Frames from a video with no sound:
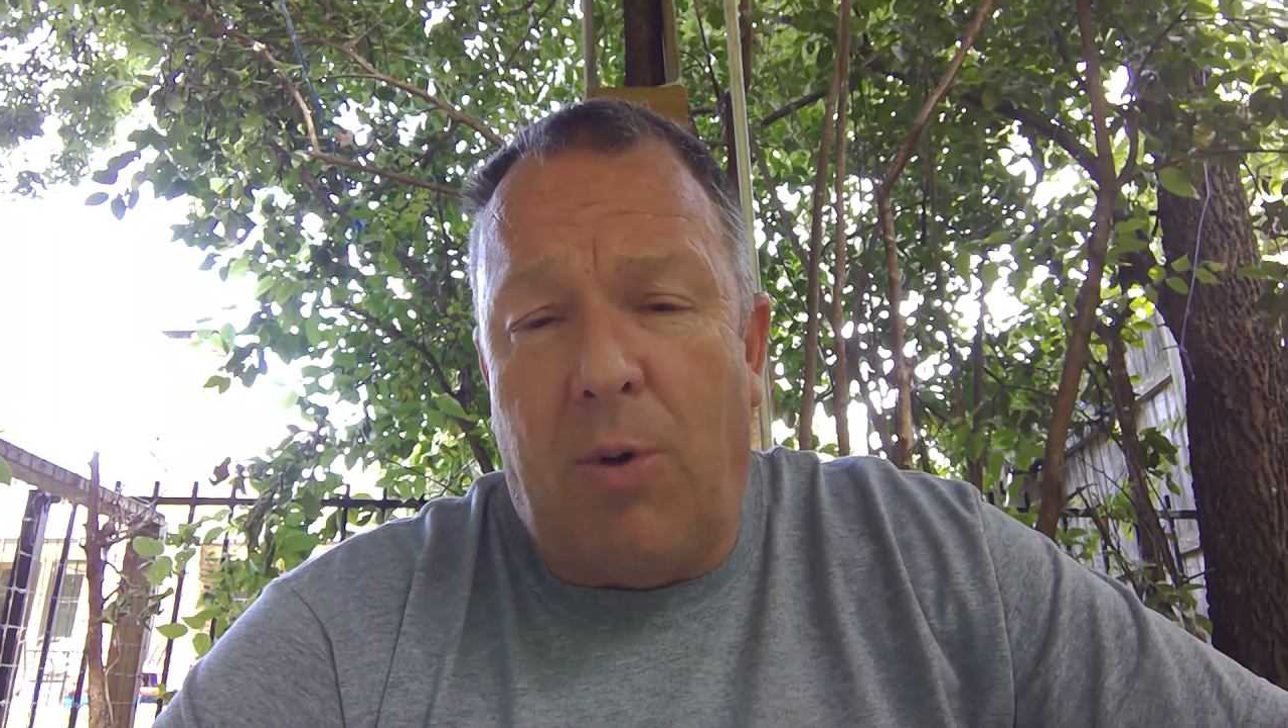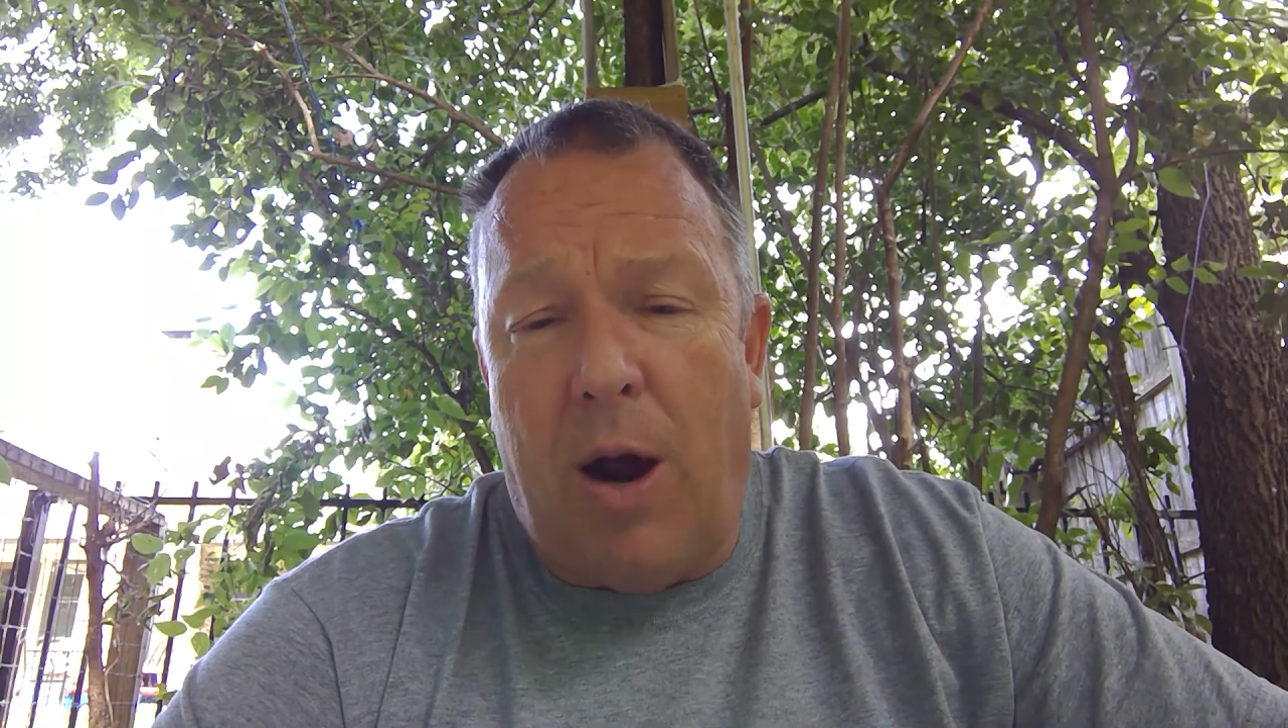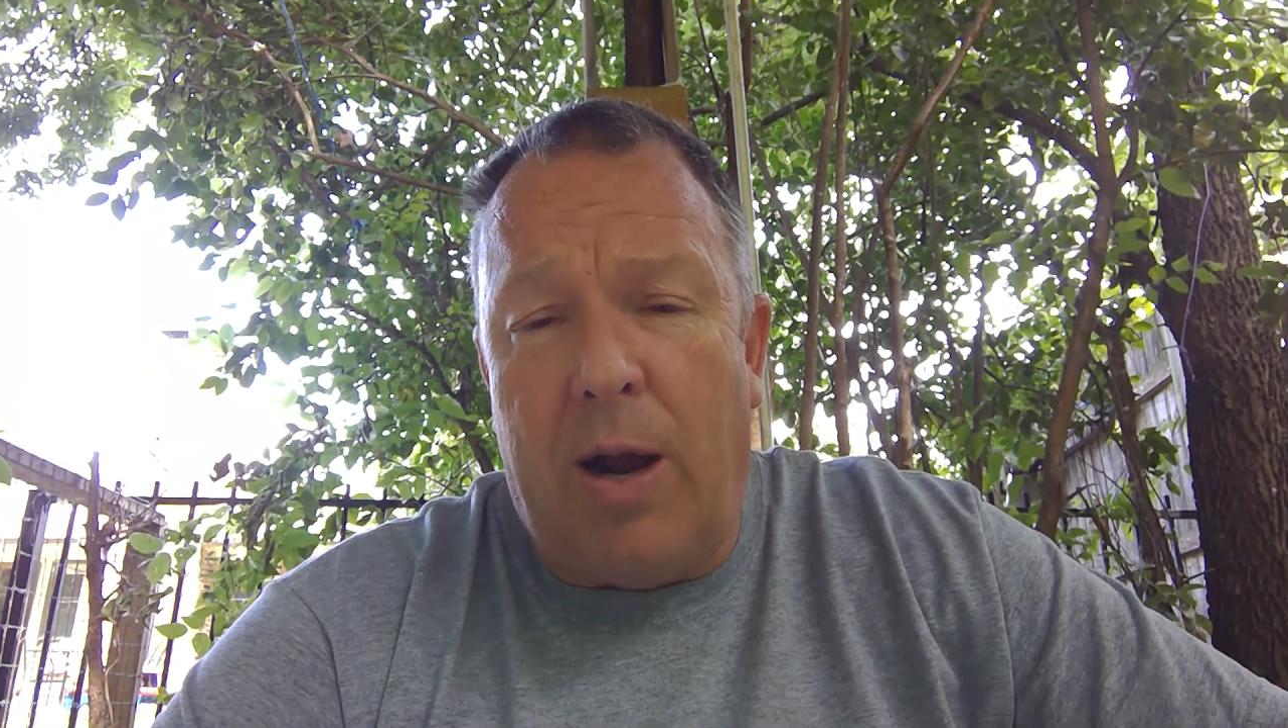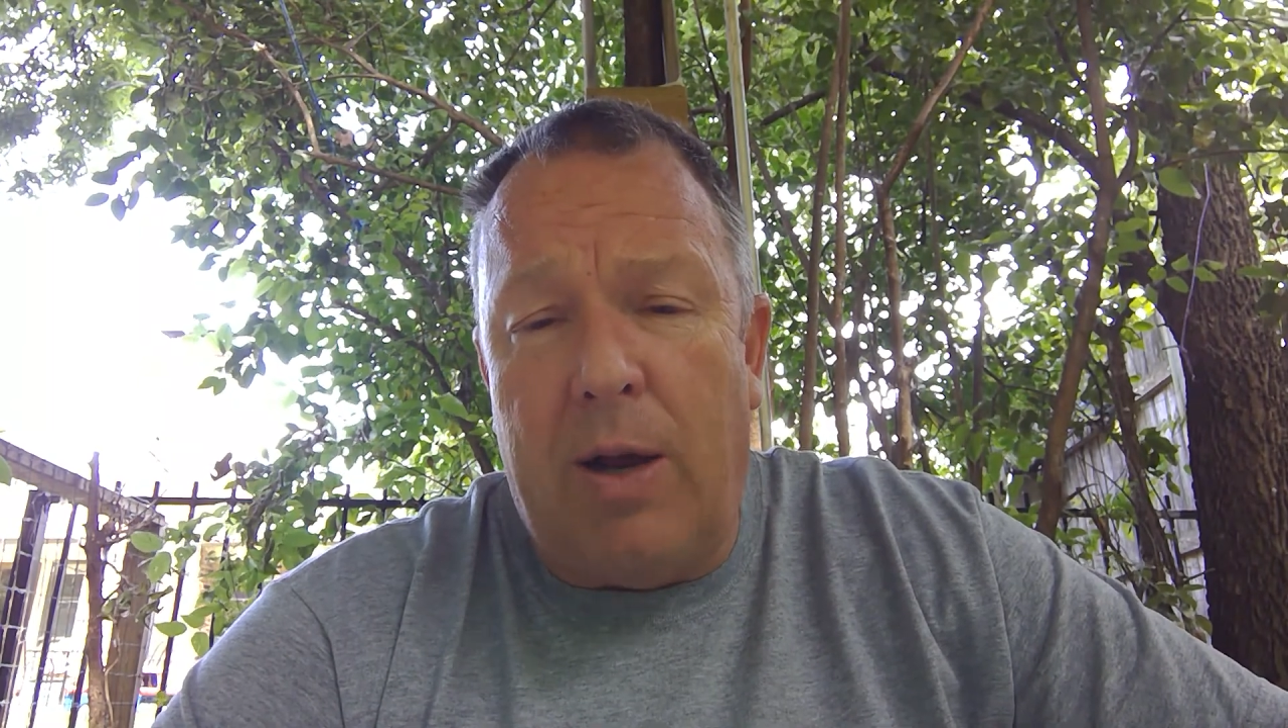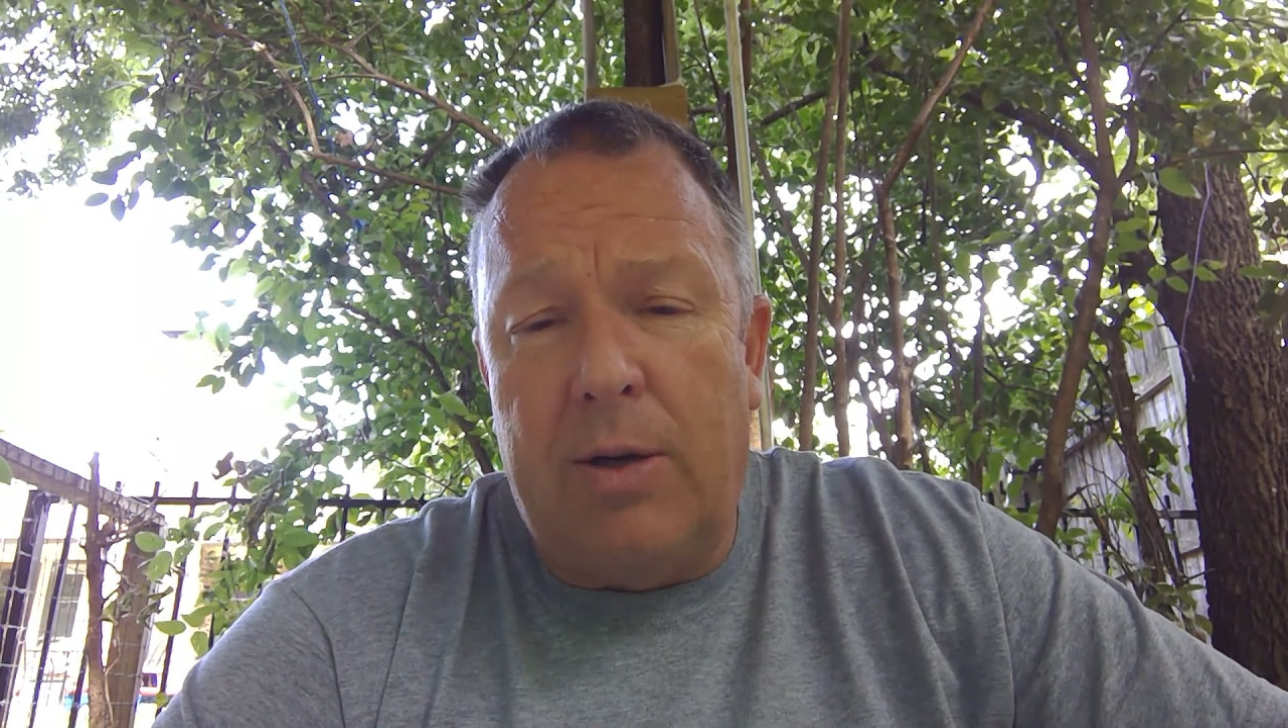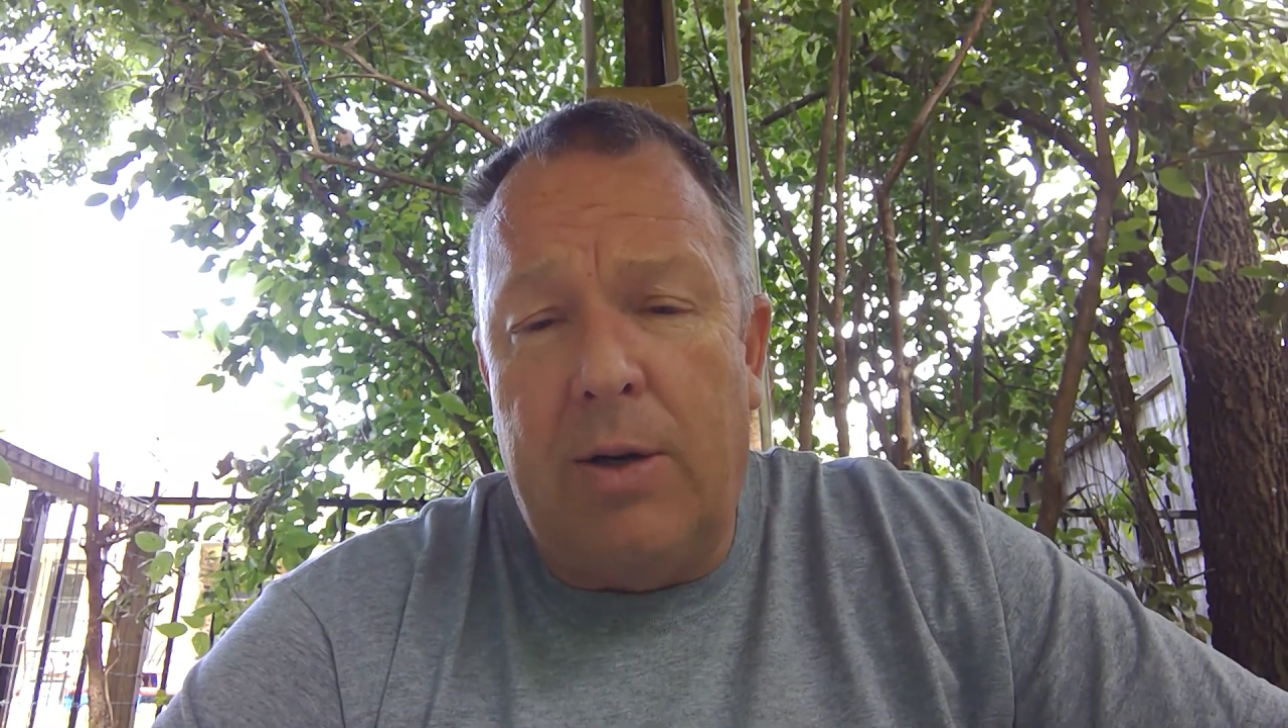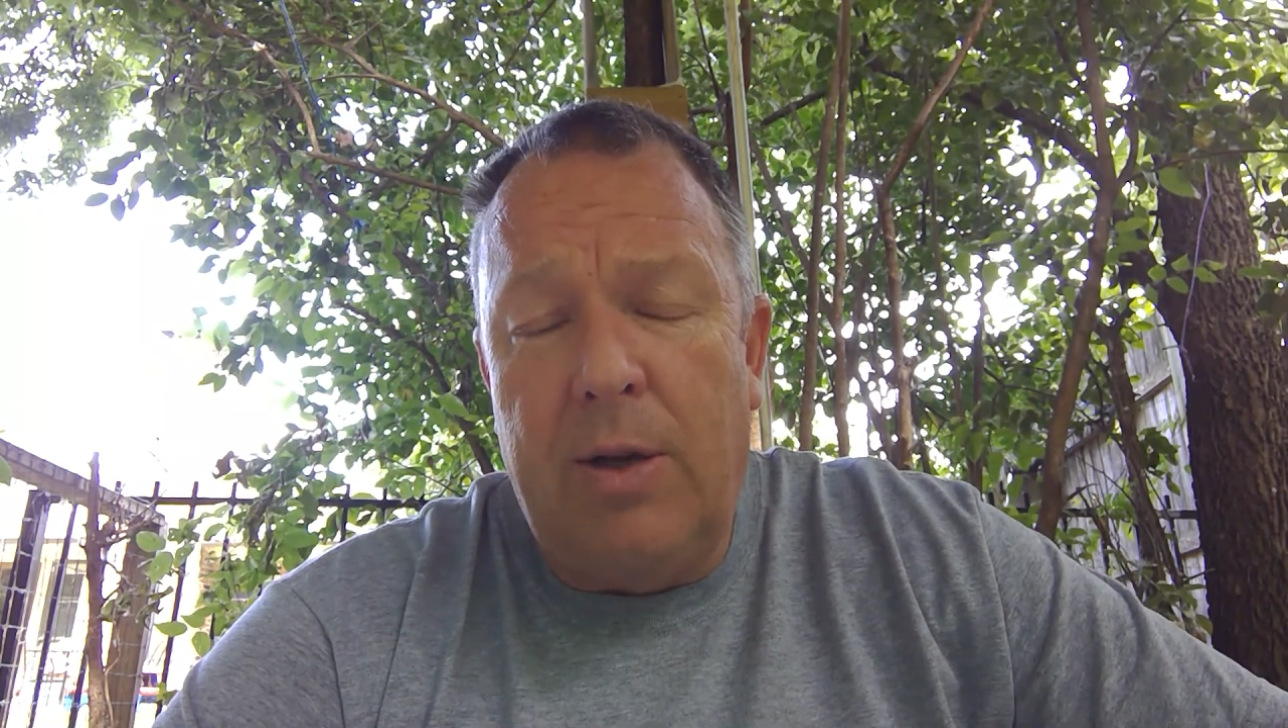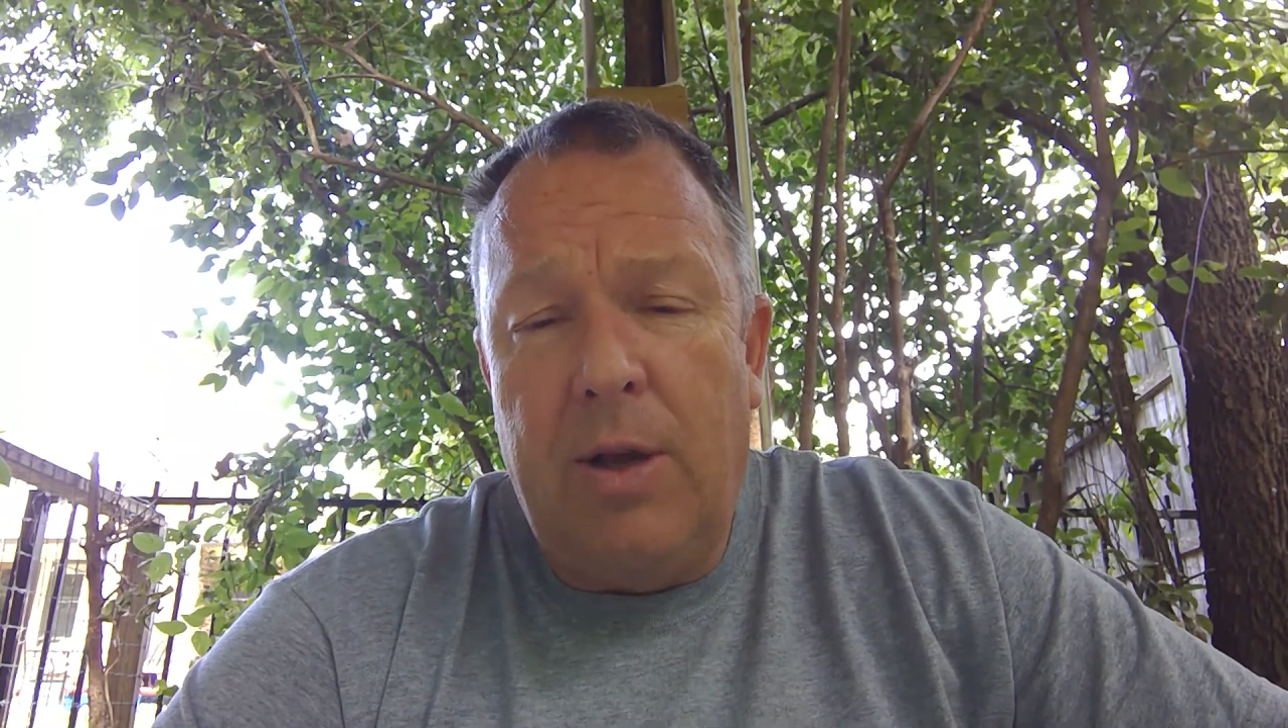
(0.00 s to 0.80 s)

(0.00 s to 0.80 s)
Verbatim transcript: product.